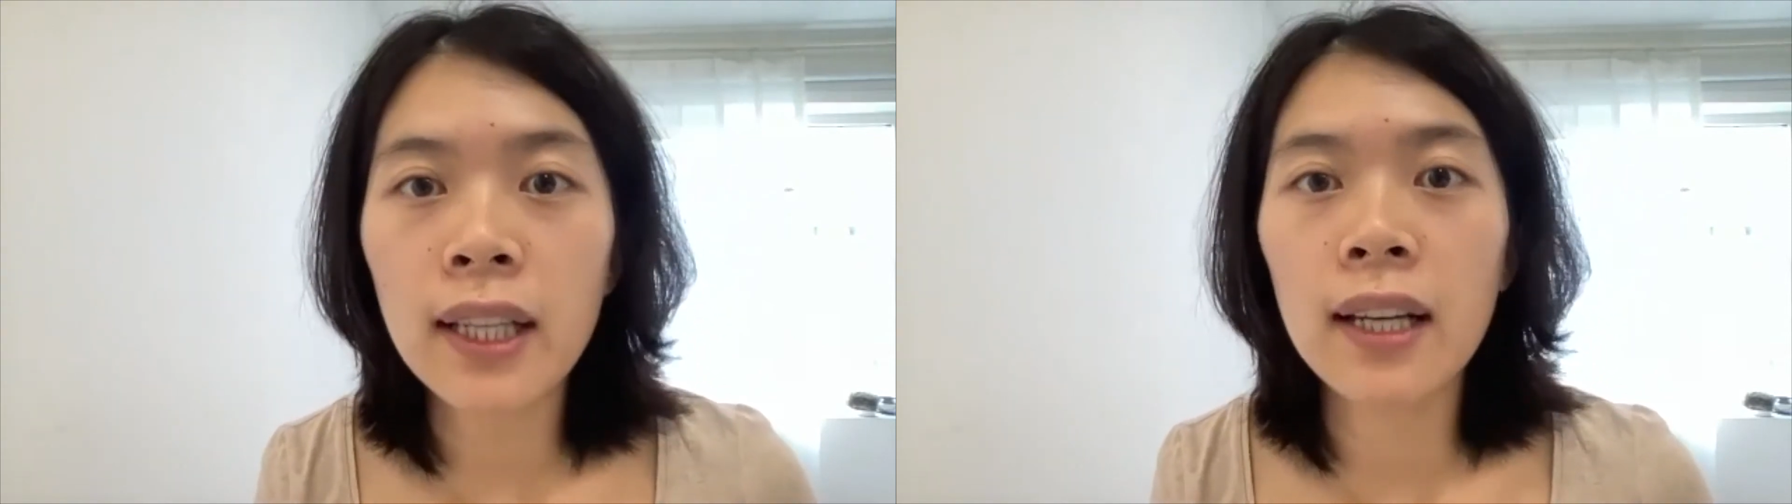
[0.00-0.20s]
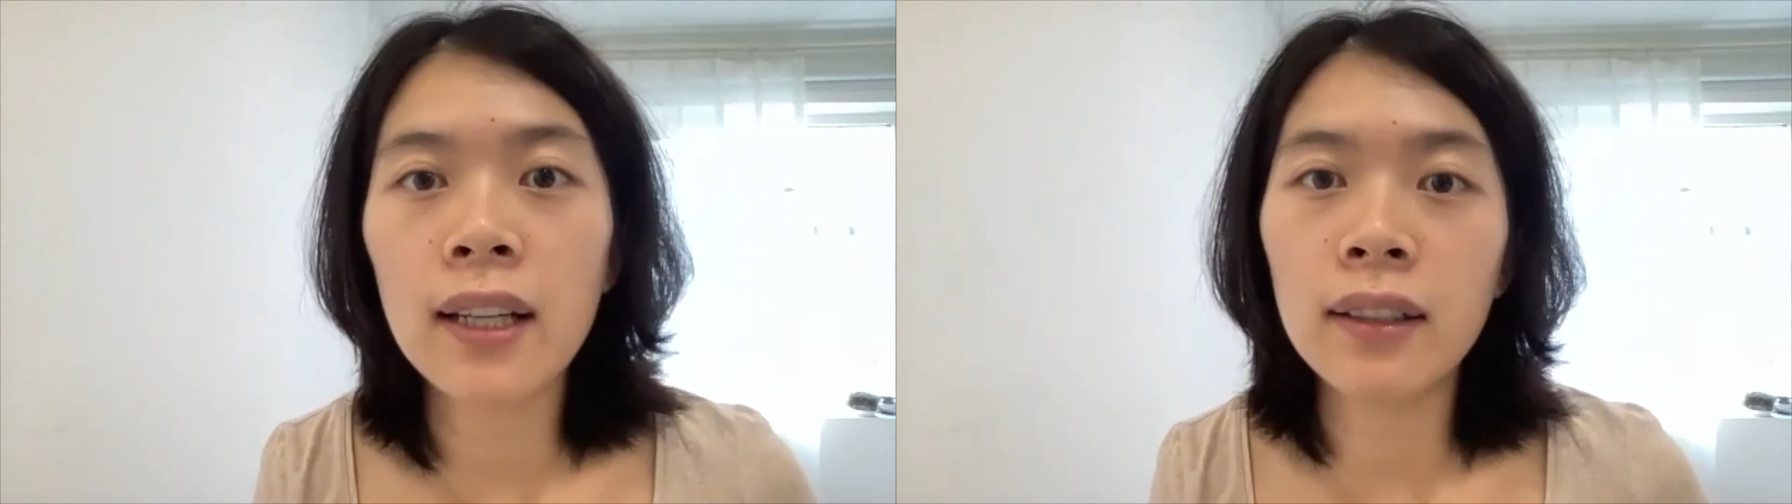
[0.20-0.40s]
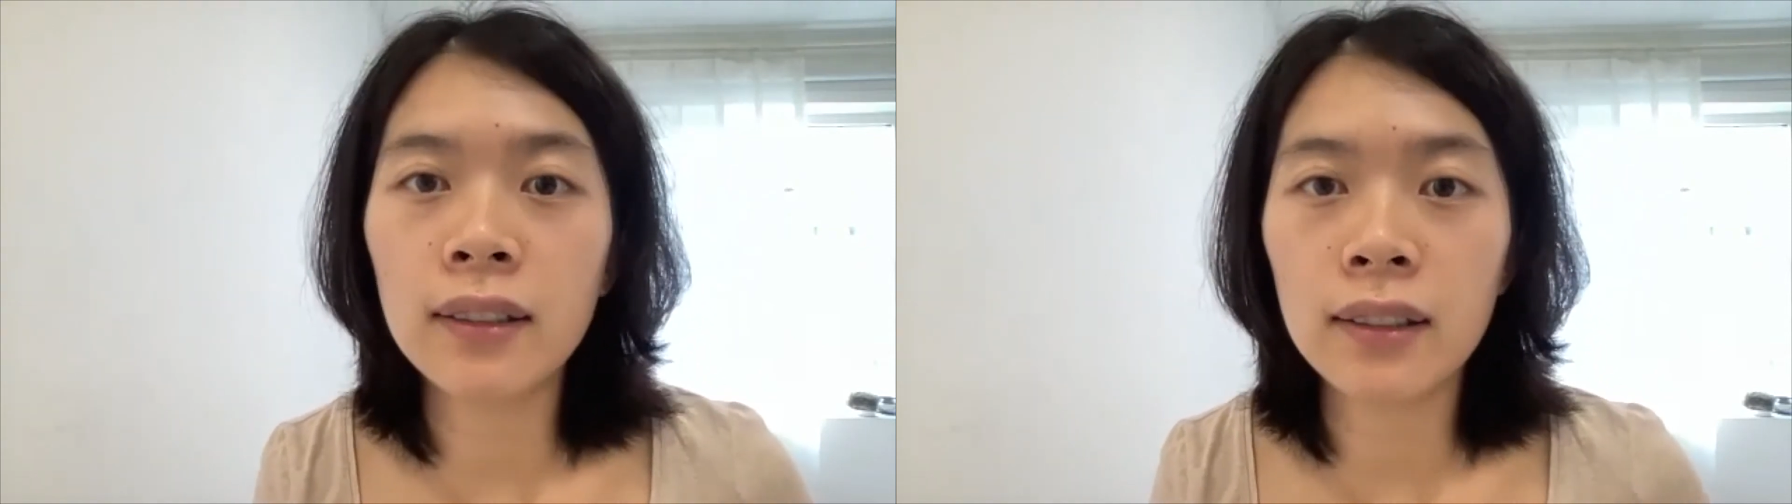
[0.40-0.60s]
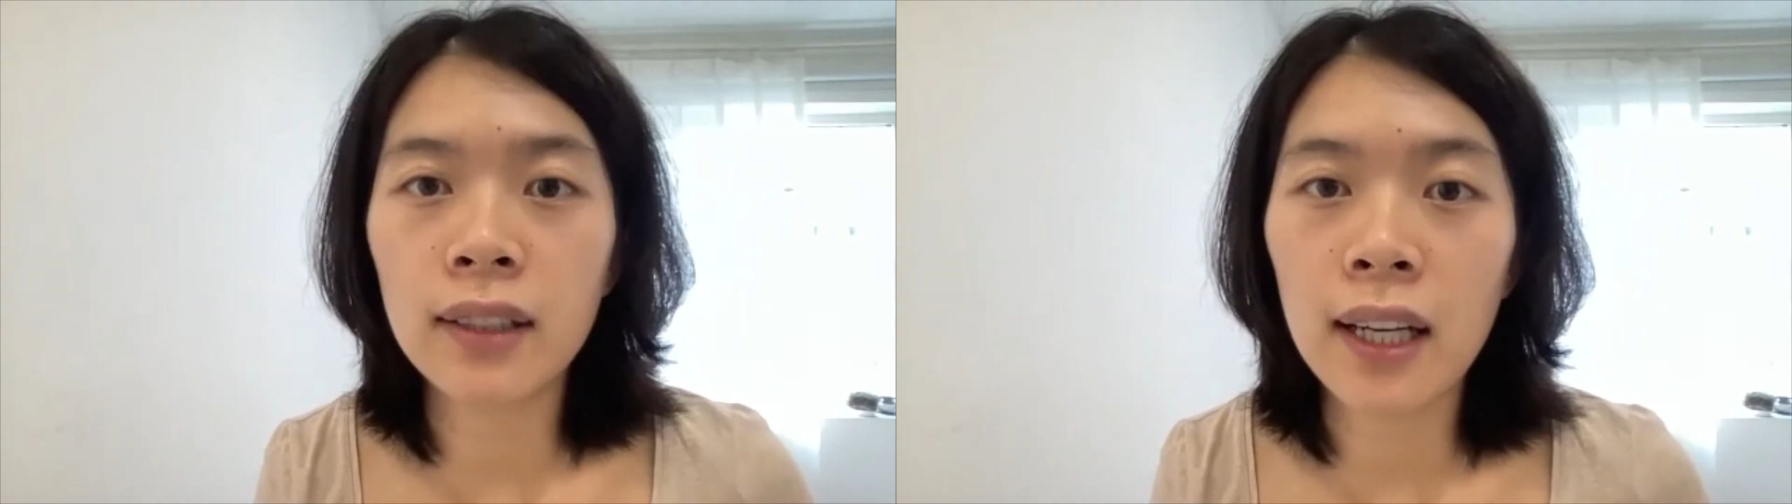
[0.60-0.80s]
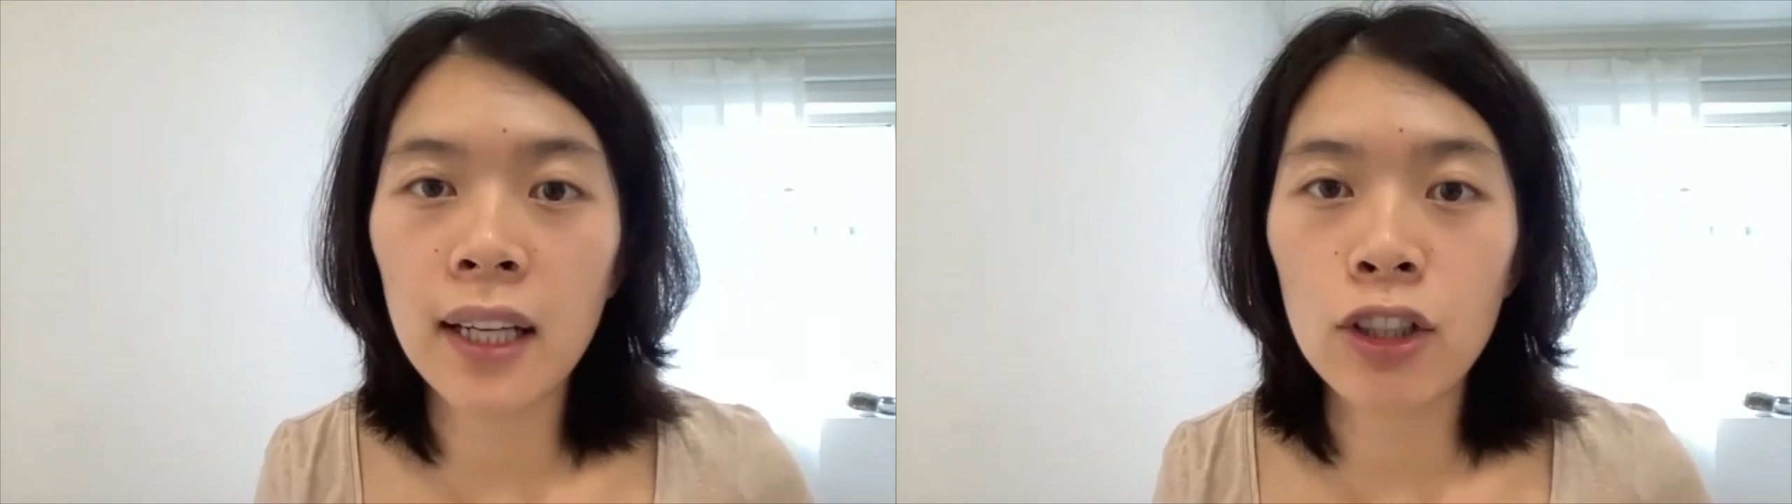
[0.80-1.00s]
is
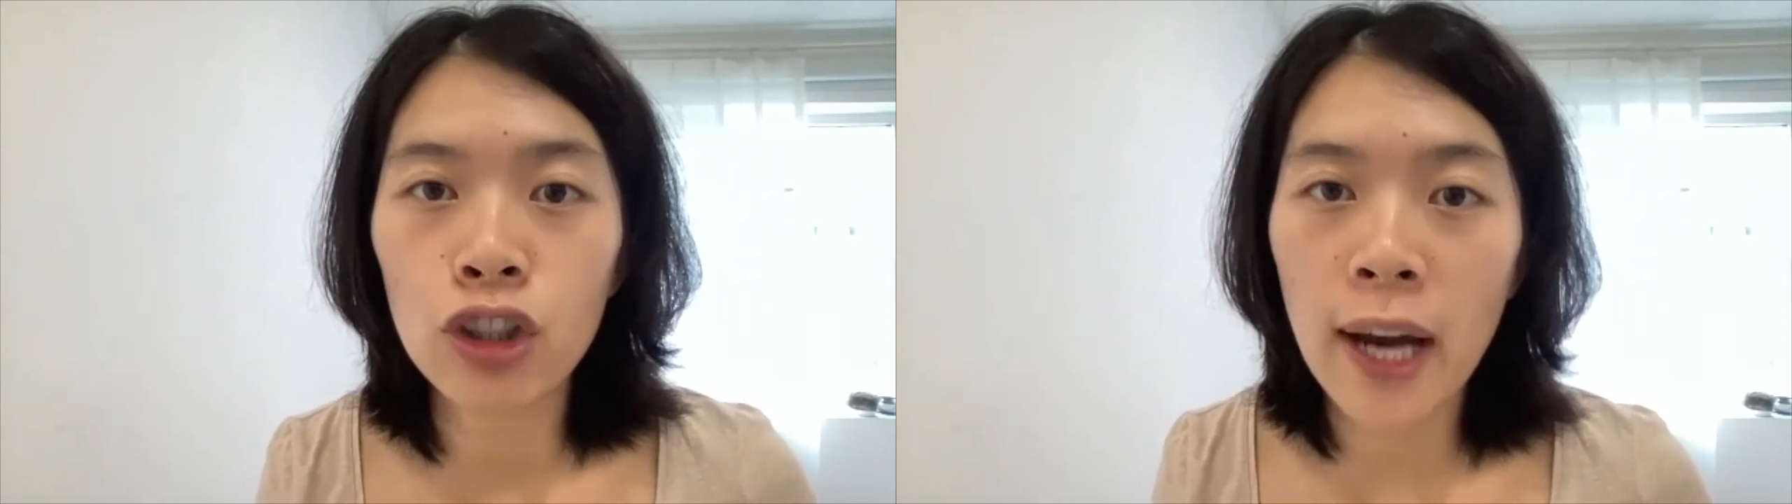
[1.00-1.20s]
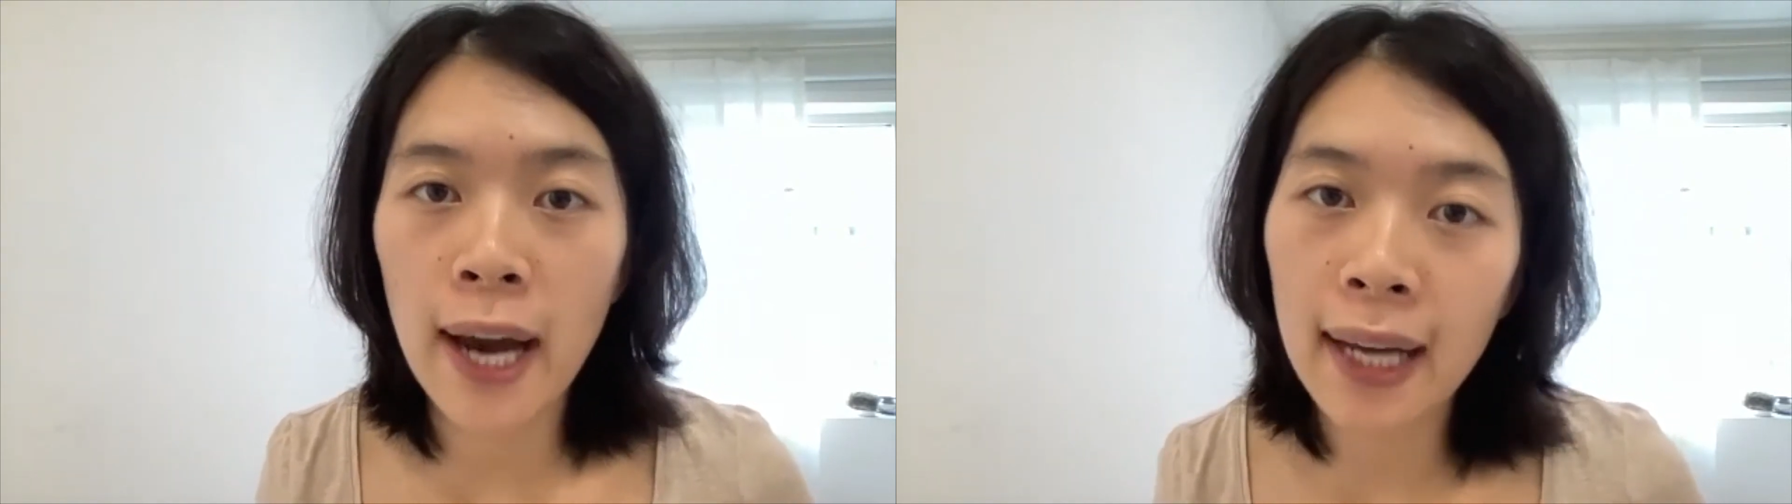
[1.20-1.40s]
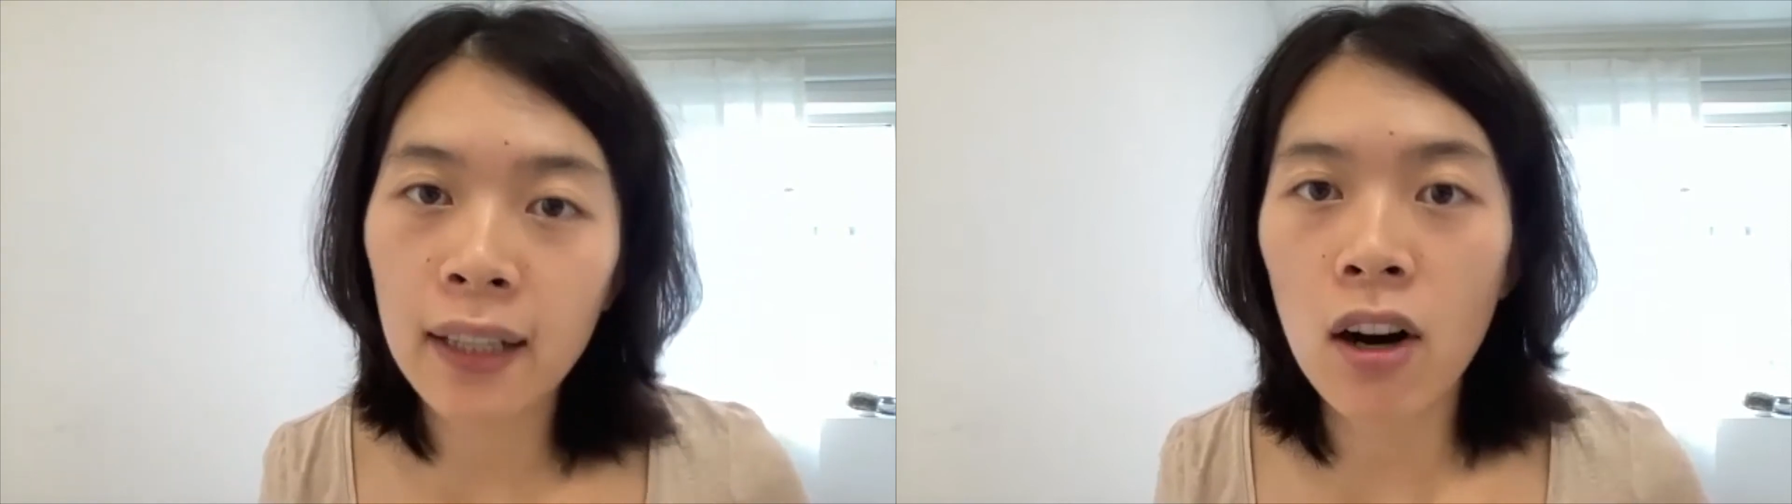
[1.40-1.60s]
they check